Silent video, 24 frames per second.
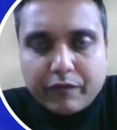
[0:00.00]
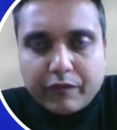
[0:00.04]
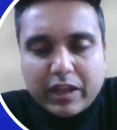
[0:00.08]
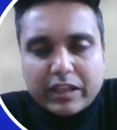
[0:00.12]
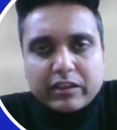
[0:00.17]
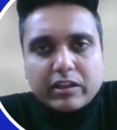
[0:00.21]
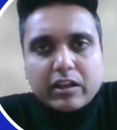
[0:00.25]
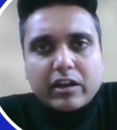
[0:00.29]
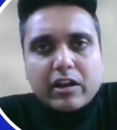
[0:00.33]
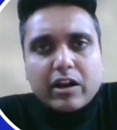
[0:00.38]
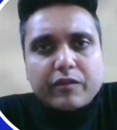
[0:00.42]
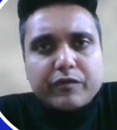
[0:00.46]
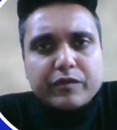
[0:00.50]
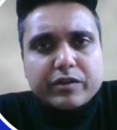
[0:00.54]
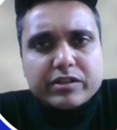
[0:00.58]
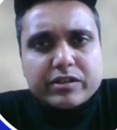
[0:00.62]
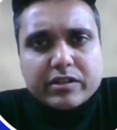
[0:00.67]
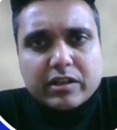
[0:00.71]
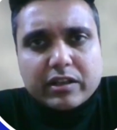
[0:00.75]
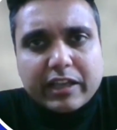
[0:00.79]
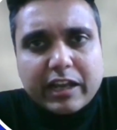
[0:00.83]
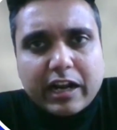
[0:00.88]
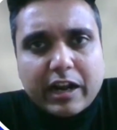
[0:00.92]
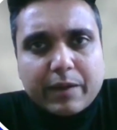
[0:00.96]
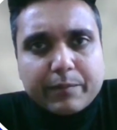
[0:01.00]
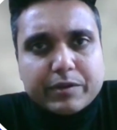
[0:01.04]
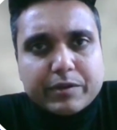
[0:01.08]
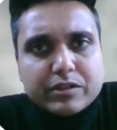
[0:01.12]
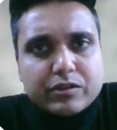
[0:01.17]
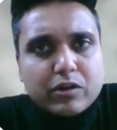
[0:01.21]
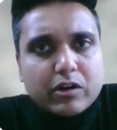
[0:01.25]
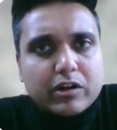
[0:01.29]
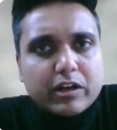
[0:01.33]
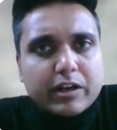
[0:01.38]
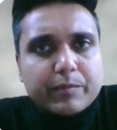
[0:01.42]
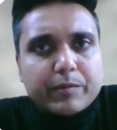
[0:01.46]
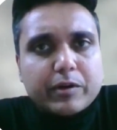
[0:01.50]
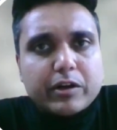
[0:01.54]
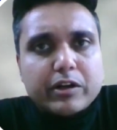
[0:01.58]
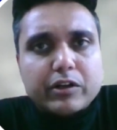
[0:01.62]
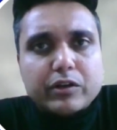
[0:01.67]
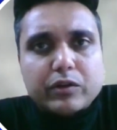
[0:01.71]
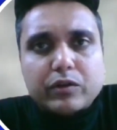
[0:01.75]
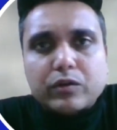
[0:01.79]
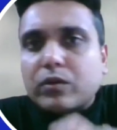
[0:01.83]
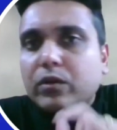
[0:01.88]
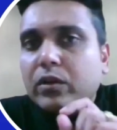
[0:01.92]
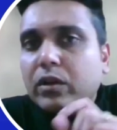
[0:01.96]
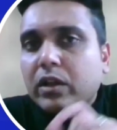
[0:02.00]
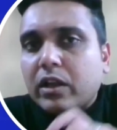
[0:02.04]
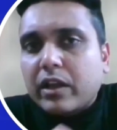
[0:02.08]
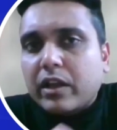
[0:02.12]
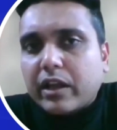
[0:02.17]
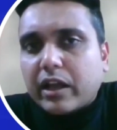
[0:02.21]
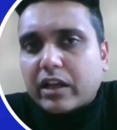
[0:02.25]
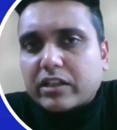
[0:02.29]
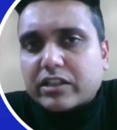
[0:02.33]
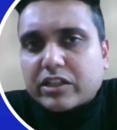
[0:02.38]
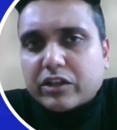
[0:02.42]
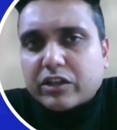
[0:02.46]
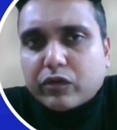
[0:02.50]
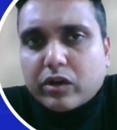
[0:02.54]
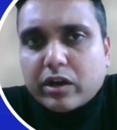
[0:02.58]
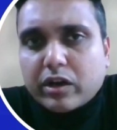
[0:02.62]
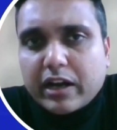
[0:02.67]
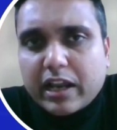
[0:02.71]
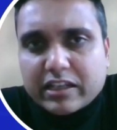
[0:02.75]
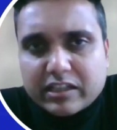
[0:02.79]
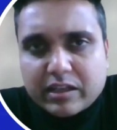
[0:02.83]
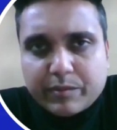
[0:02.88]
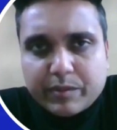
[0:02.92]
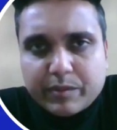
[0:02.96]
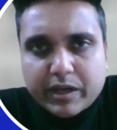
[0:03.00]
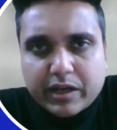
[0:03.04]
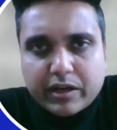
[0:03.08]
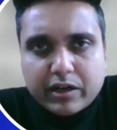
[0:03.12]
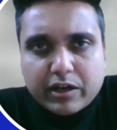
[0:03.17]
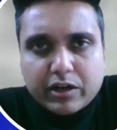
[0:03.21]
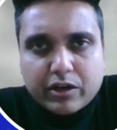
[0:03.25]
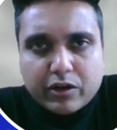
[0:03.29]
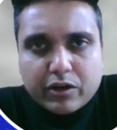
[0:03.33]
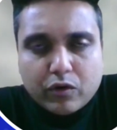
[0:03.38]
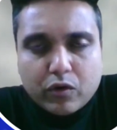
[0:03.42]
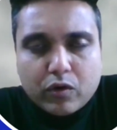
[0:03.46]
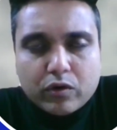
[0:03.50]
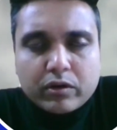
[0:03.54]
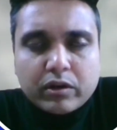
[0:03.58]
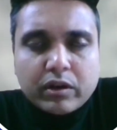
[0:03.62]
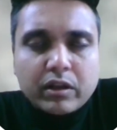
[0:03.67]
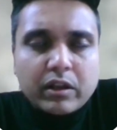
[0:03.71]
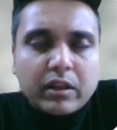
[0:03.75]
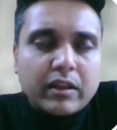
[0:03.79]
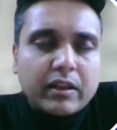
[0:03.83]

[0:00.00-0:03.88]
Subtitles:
when the conventional therapy is not able to achieve a glycemic control.